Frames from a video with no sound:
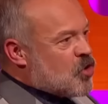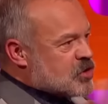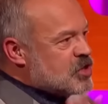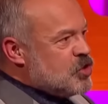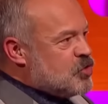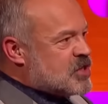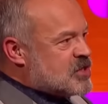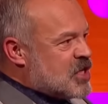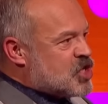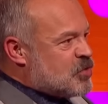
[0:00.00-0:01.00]
cause a huge
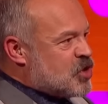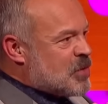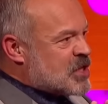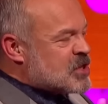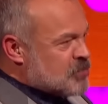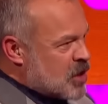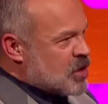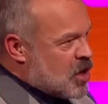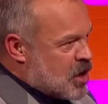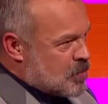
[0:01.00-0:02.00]
sensation when you go back? Is it
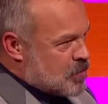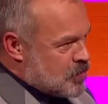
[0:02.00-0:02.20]
Mullingar?